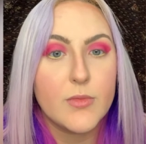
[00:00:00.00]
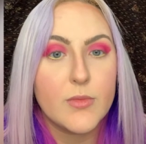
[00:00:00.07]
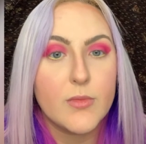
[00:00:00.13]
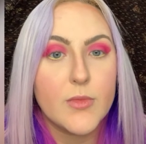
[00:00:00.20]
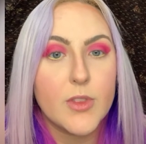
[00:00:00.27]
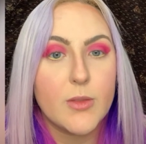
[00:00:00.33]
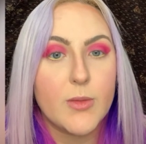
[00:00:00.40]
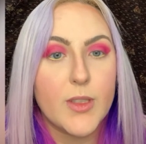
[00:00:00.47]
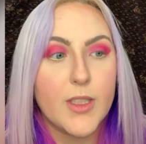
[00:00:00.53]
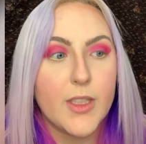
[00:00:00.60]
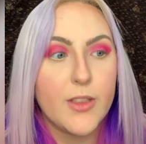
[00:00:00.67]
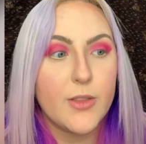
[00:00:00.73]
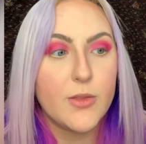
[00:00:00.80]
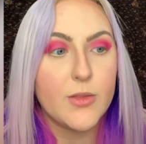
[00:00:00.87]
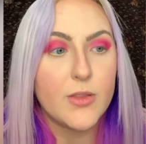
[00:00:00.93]
I want to
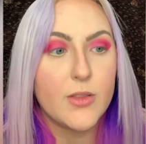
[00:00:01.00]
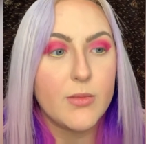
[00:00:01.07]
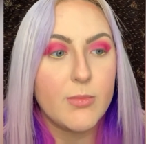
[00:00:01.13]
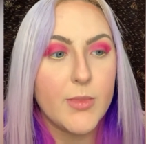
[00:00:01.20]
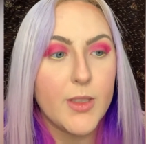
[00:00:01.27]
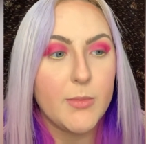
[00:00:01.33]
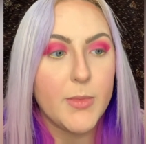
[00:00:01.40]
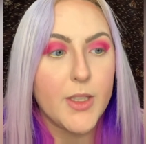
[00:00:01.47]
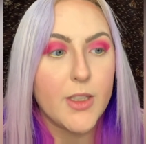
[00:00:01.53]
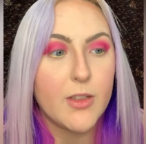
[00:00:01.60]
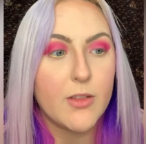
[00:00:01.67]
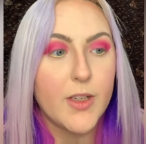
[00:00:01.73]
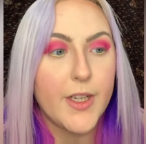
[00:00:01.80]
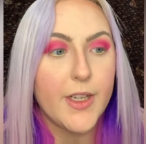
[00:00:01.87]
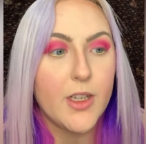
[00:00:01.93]
use my mirror
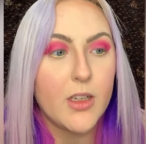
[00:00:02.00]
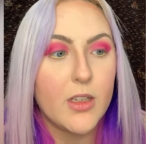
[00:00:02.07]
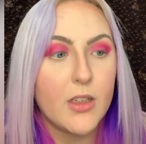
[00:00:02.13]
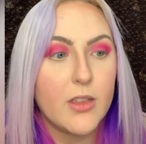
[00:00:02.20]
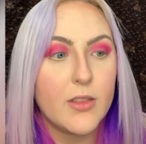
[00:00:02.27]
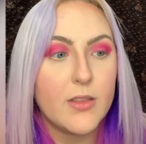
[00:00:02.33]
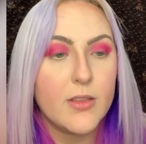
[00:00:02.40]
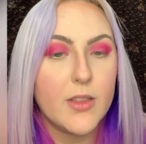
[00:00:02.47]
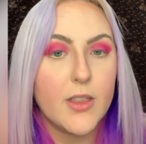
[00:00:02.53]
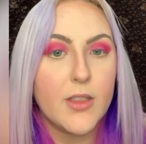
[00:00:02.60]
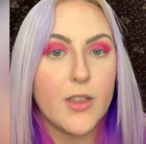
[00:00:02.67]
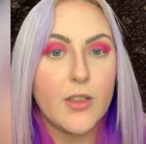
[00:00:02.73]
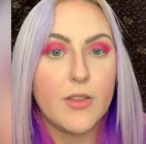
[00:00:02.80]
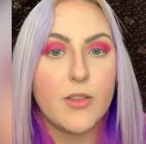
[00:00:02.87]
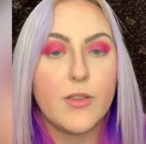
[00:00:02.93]
right here. I don't
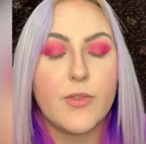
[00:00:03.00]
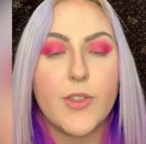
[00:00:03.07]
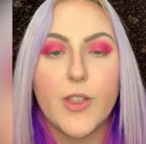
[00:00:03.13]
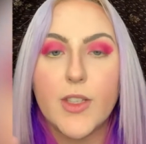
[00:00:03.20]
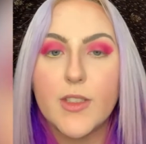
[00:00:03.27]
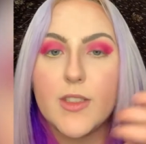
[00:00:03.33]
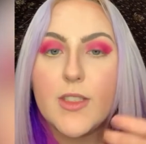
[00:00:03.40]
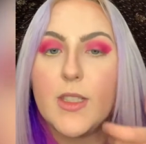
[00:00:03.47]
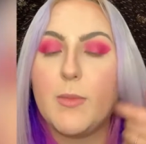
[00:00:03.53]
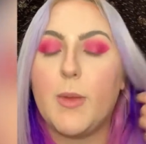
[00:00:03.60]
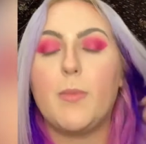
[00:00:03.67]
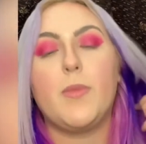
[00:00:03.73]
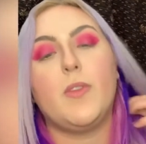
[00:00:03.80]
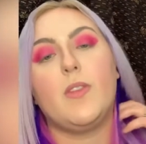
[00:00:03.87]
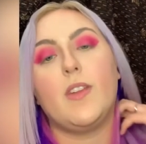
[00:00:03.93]
know if you can see me
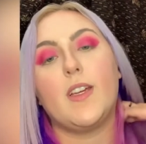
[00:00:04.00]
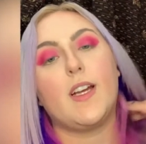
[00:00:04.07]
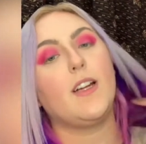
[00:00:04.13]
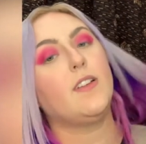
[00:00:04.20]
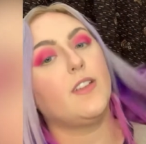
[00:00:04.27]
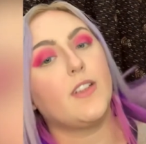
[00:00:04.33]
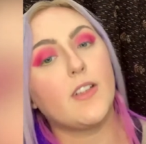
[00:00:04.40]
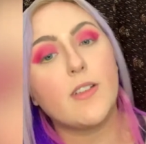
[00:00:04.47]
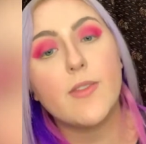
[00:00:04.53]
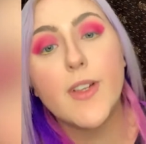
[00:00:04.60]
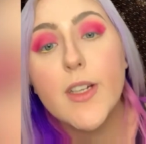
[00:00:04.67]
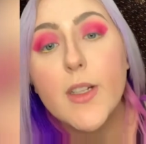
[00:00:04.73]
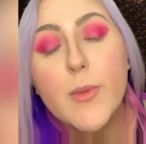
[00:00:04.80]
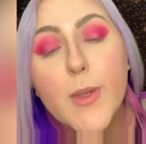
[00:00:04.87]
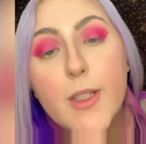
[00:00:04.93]
through the eyeliner
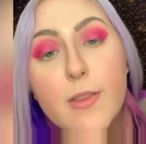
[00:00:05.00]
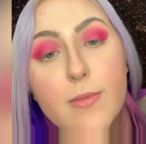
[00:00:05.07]
very well.